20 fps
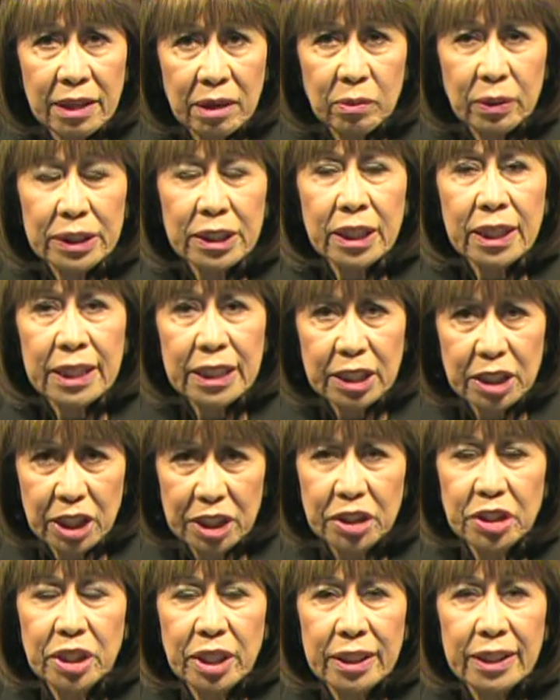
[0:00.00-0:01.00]
there was a
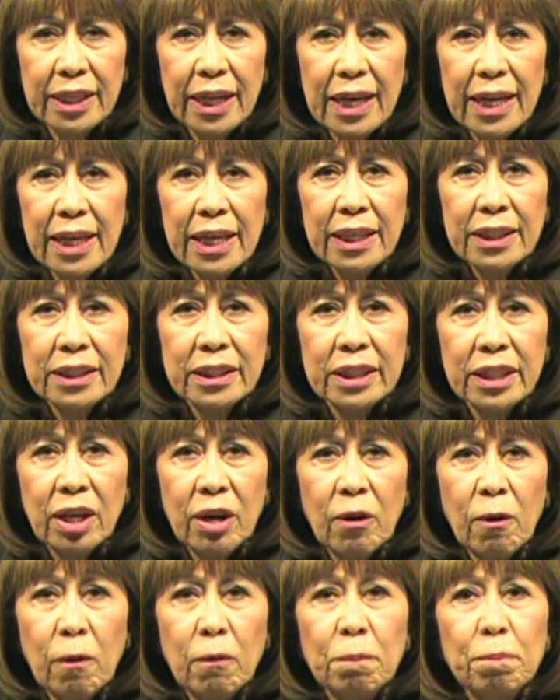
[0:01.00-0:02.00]
condition.
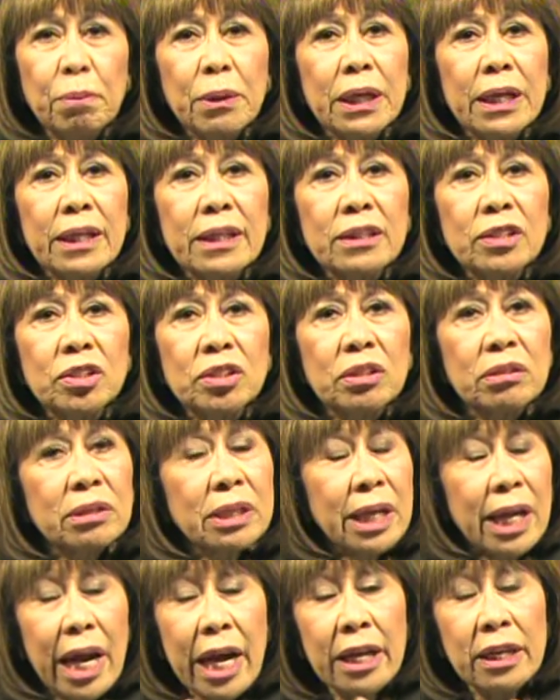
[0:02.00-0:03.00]
So please
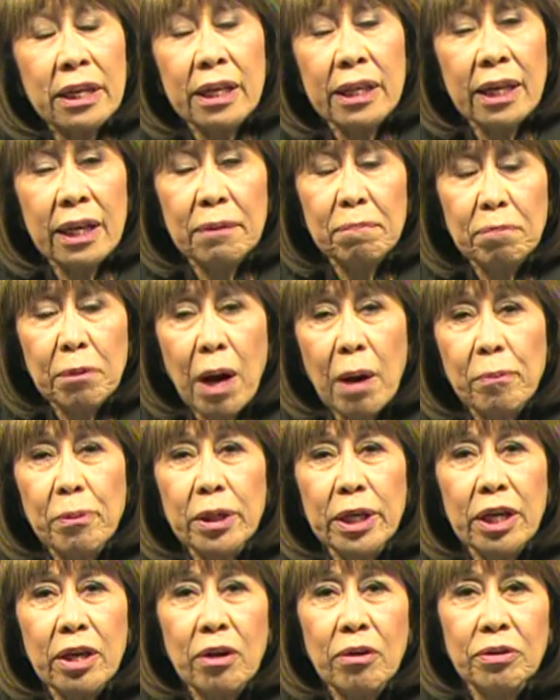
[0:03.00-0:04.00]
tune in. And the
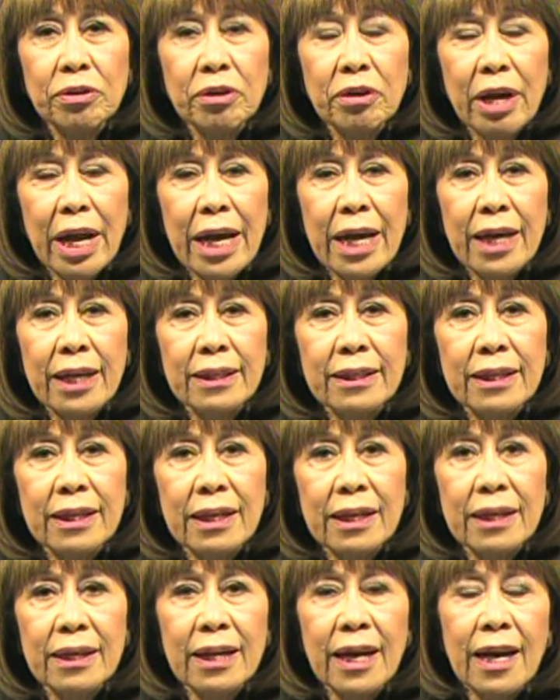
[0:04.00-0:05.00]
property owner and
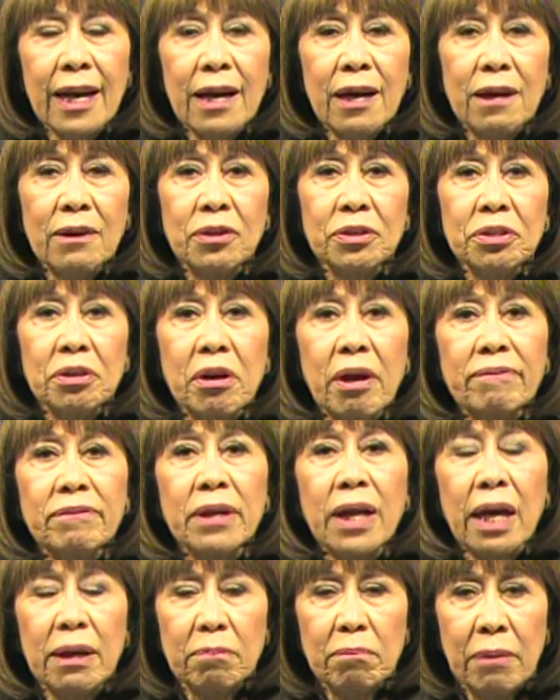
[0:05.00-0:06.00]
the owner of
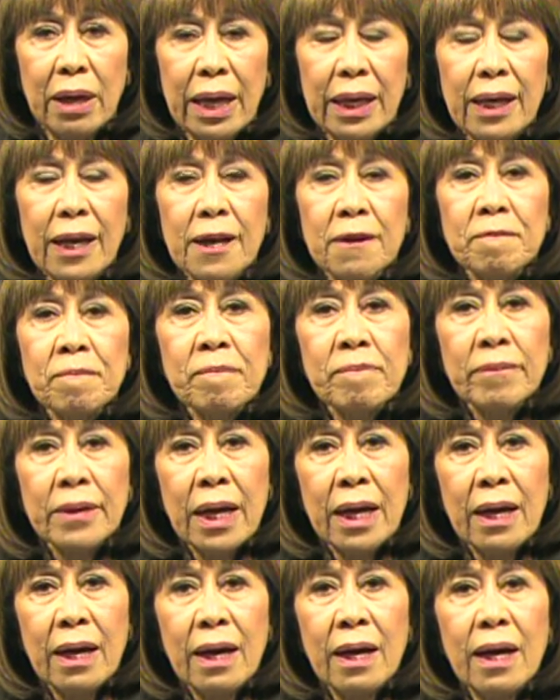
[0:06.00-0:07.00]
Nutmeg
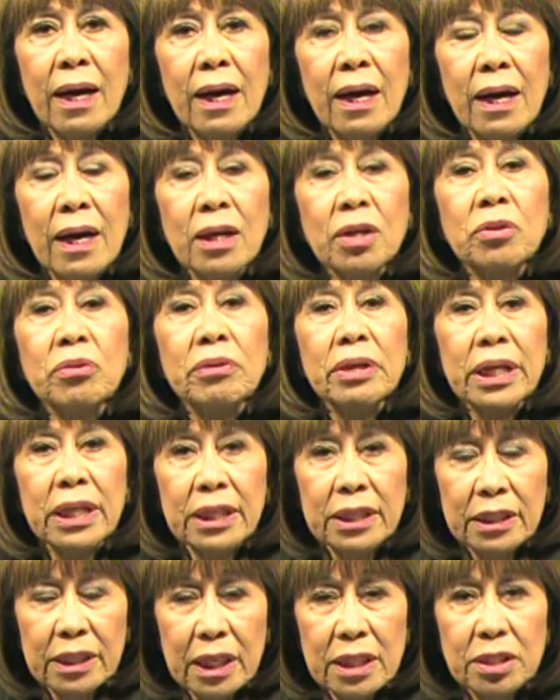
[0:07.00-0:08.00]

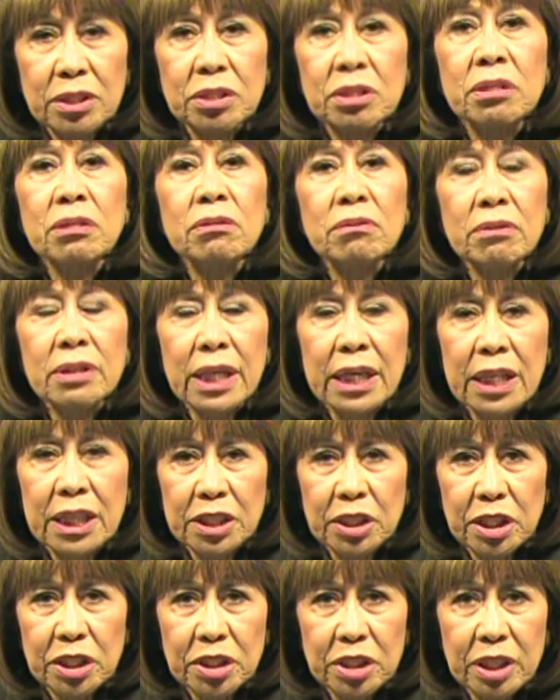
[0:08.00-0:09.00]
agreed to the
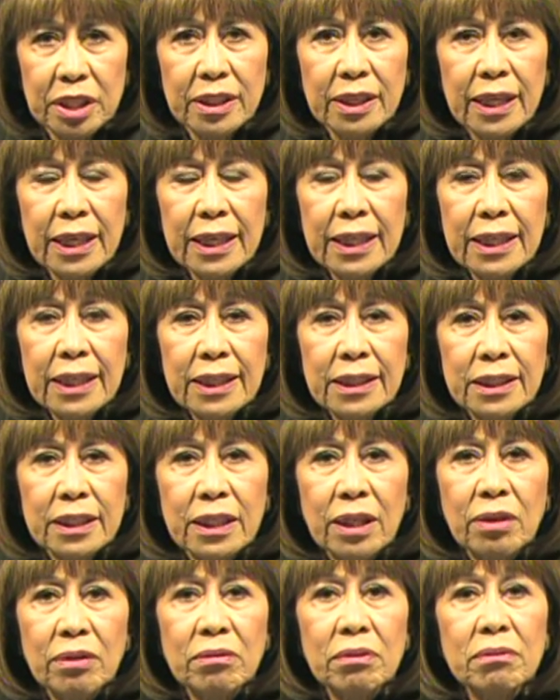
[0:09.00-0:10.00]
condition.
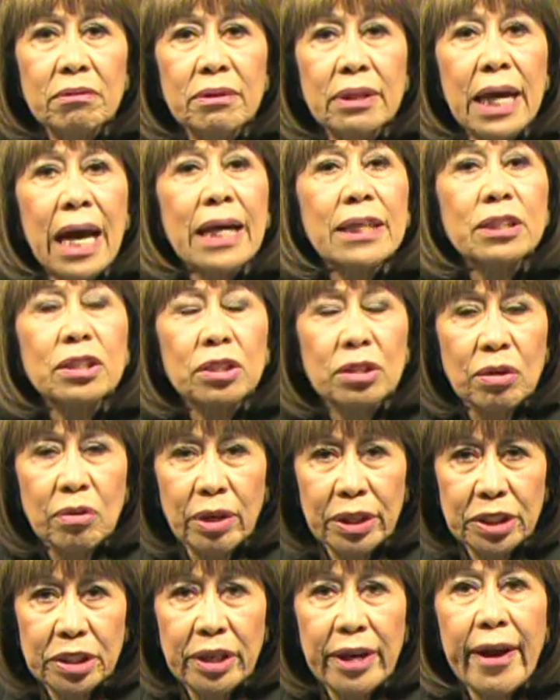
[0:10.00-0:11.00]
So that's
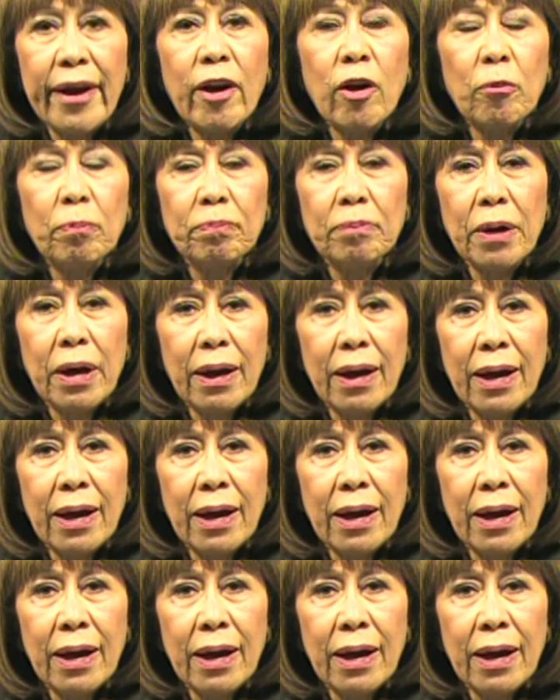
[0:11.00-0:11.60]
going to help